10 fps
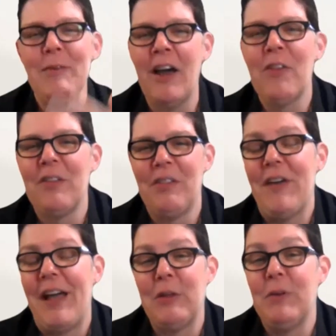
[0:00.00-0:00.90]
other than the
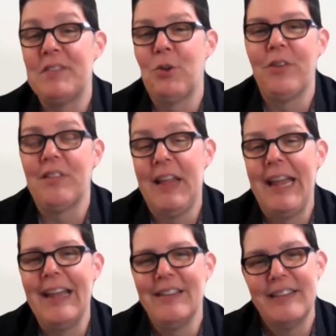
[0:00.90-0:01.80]
fact that we stole this
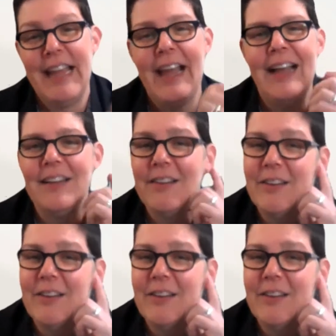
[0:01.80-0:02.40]
land, yeah.